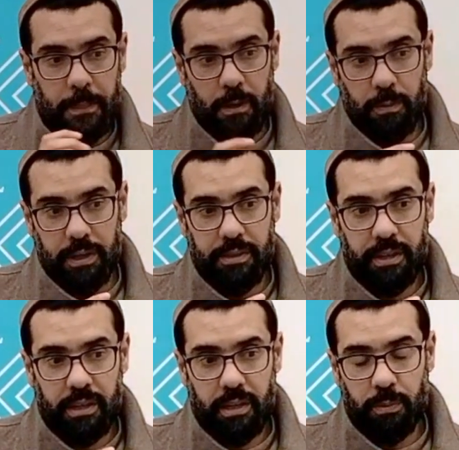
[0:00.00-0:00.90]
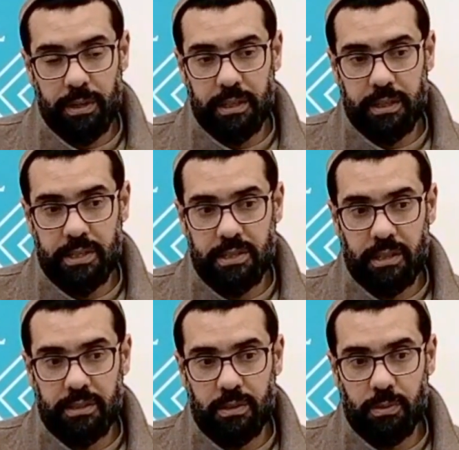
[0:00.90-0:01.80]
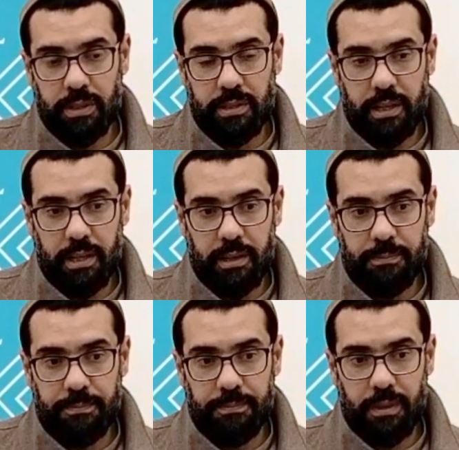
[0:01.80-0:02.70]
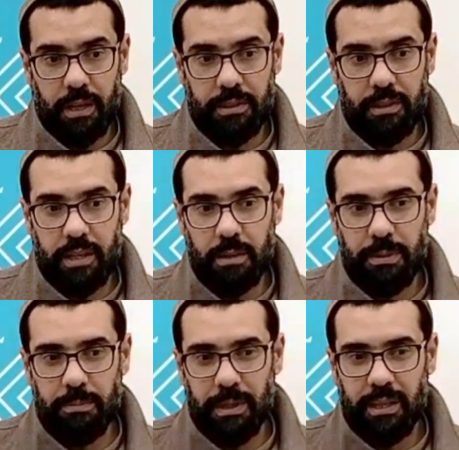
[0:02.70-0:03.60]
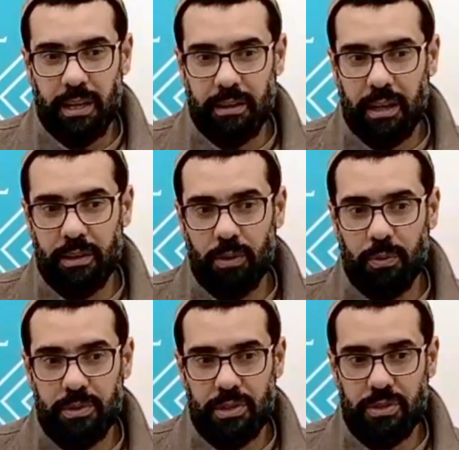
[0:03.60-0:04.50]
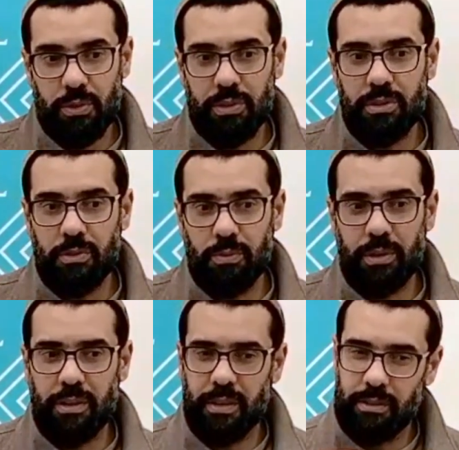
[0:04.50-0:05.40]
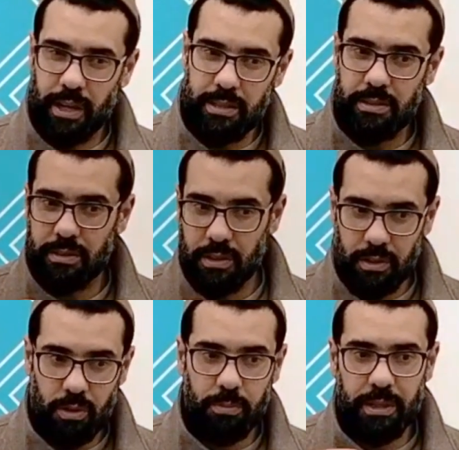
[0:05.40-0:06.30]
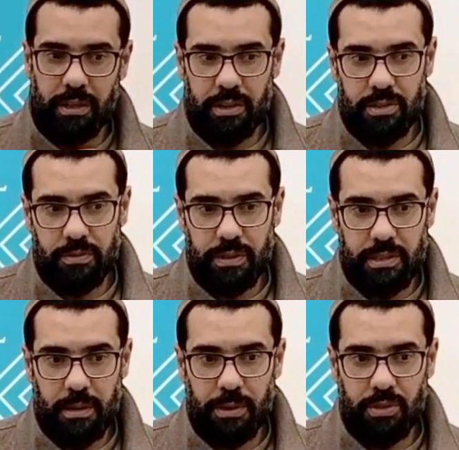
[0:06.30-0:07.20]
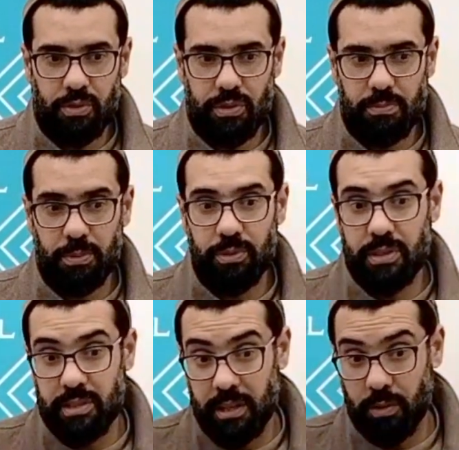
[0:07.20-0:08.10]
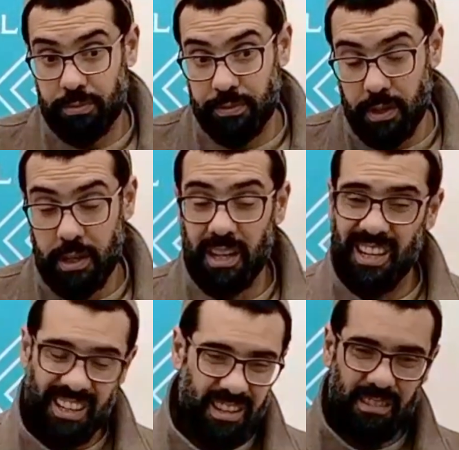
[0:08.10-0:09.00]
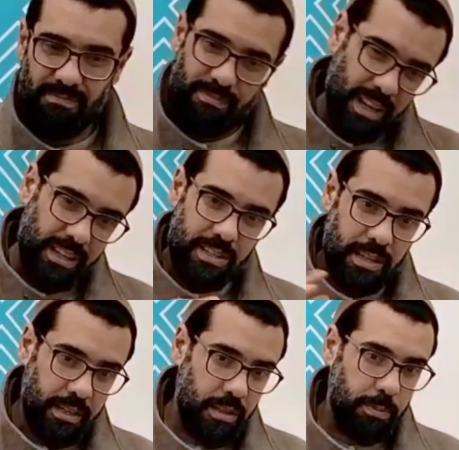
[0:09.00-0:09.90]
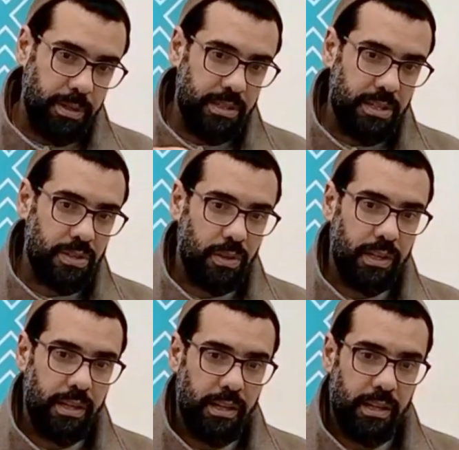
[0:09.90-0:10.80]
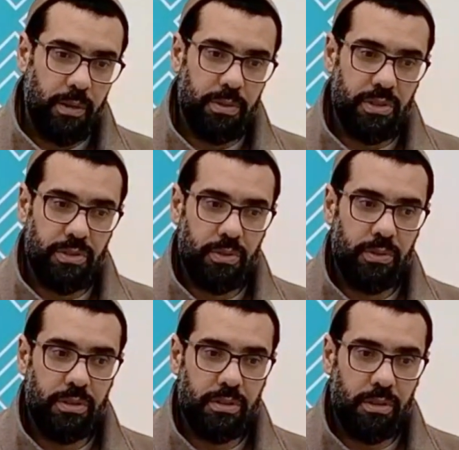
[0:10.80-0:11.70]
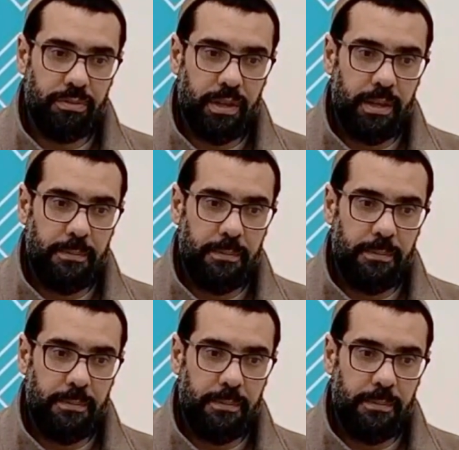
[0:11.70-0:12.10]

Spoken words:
While in the Qarawiyyin, he studied with Al-Tayyib ibn Kiran, who was a student of one of the great luminaries of Islamic jurisprudence and of an encyclopedic scholar. He was a student of